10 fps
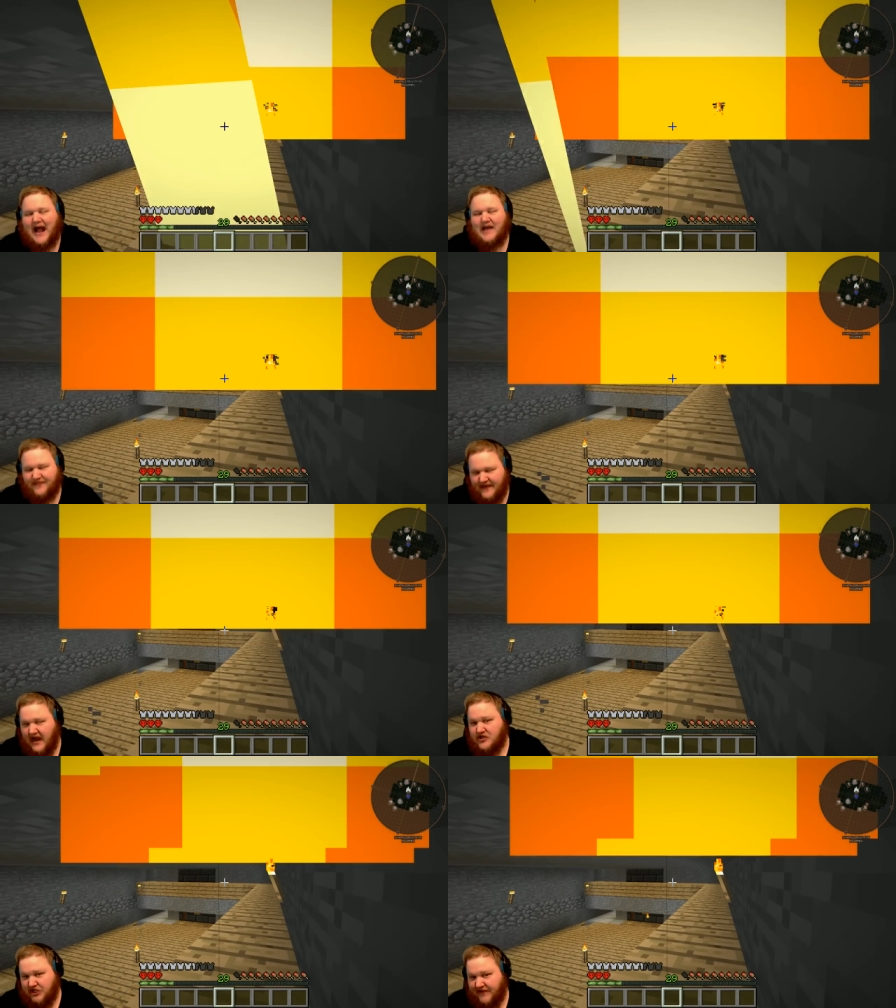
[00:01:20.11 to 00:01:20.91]
I think I
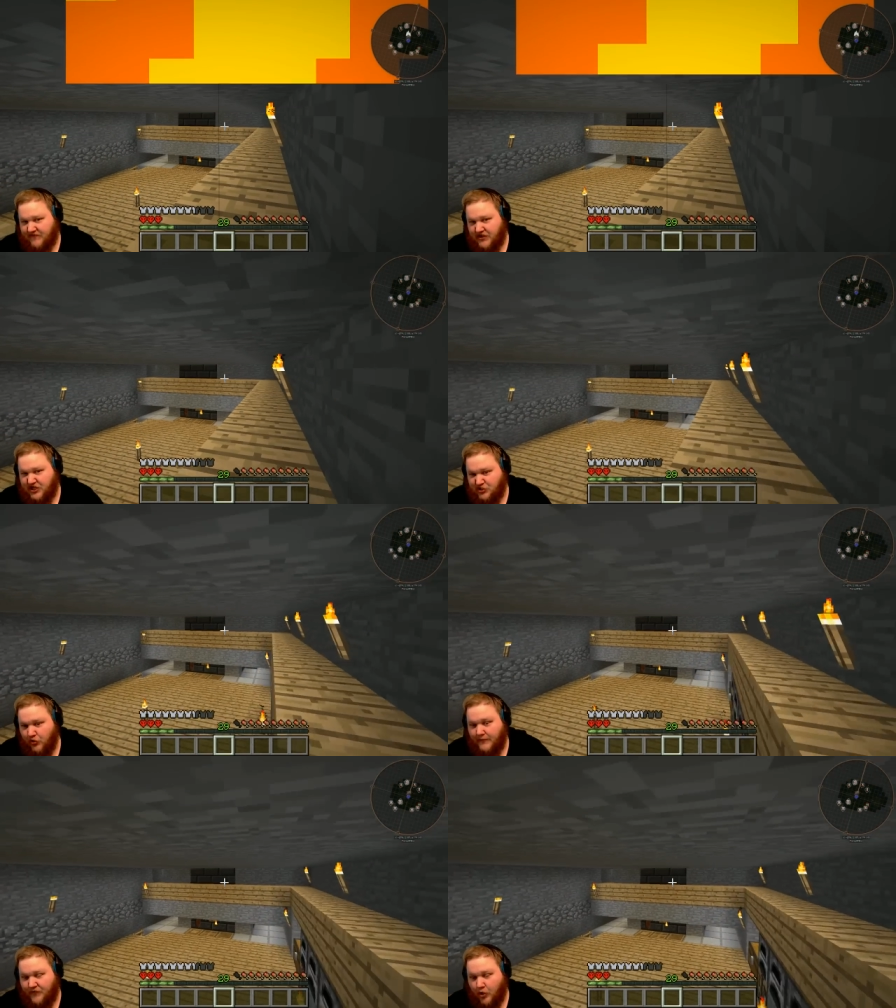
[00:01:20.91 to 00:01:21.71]
should give you the tour
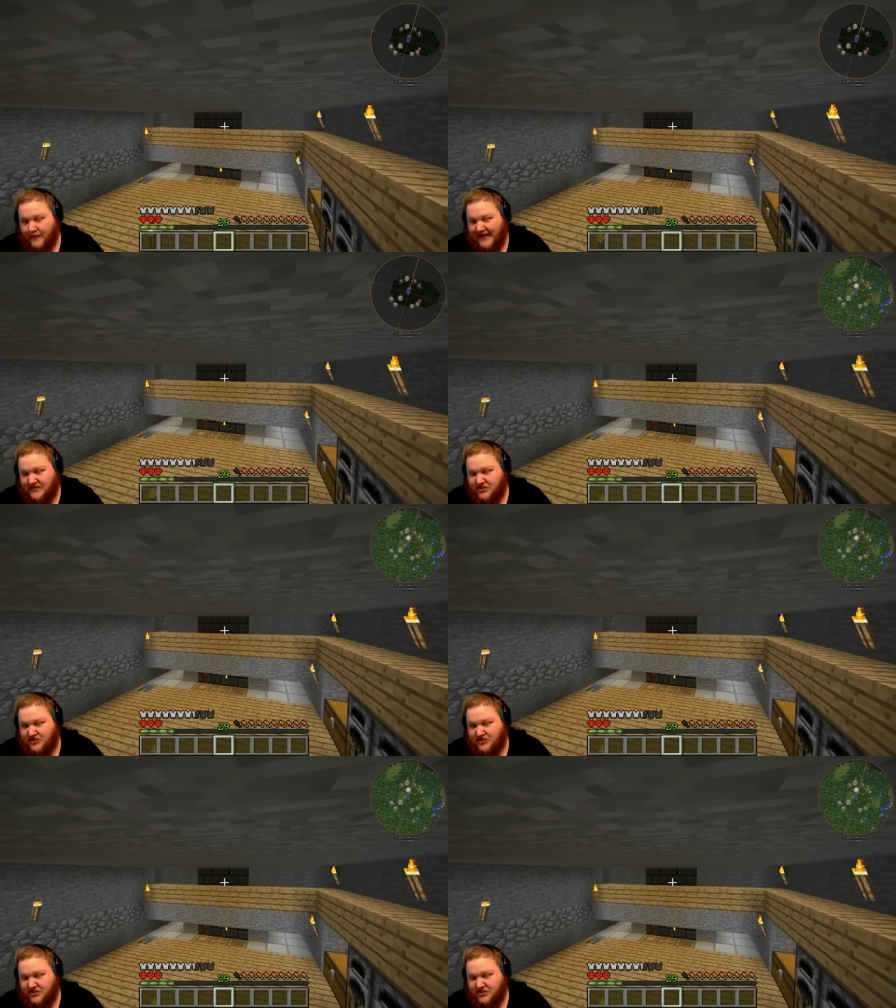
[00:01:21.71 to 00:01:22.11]
before we get